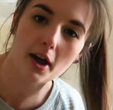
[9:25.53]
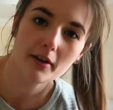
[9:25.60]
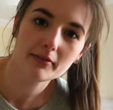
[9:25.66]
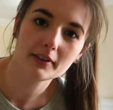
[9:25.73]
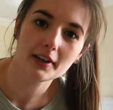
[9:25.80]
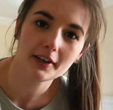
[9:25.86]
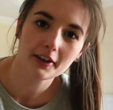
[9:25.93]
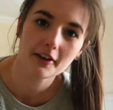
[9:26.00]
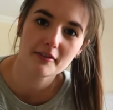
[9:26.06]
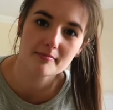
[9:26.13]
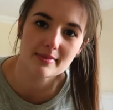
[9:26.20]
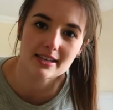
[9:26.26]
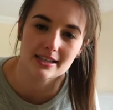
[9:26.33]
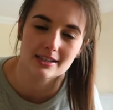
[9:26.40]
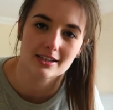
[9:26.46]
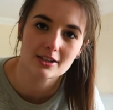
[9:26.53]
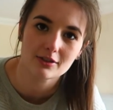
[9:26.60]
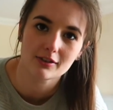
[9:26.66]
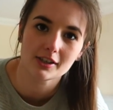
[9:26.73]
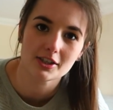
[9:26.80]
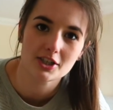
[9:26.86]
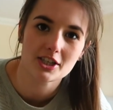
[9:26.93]
I feel like I've missed the
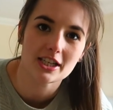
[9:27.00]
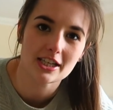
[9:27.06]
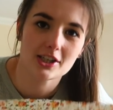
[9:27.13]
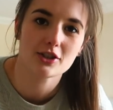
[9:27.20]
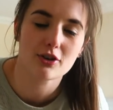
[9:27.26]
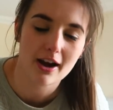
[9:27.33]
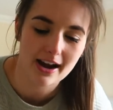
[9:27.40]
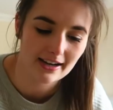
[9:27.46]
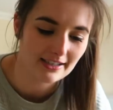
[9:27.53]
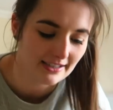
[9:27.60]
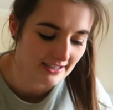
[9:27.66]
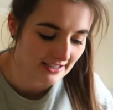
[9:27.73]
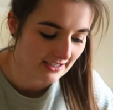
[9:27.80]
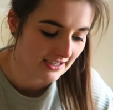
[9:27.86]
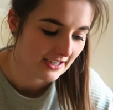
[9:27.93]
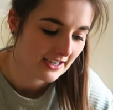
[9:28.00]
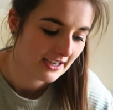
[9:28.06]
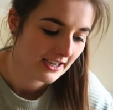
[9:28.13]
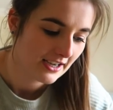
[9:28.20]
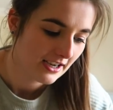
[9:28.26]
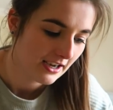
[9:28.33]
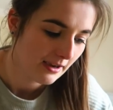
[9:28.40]
scrunchie trend,
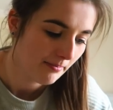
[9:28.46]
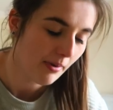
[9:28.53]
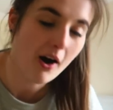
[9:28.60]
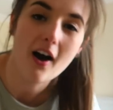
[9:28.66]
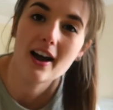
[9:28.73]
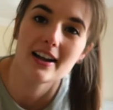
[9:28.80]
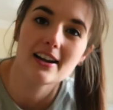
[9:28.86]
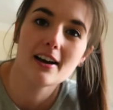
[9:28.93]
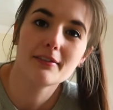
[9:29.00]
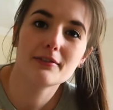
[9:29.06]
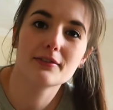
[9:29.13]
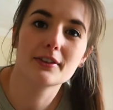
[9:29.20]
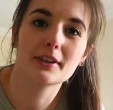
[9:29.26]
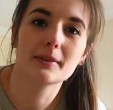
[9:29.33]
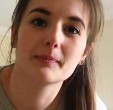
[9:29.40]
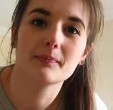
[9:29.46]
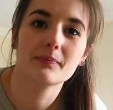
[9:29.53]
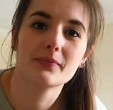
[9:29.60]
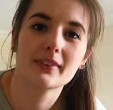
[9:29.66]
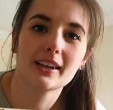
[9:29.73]
but I love them.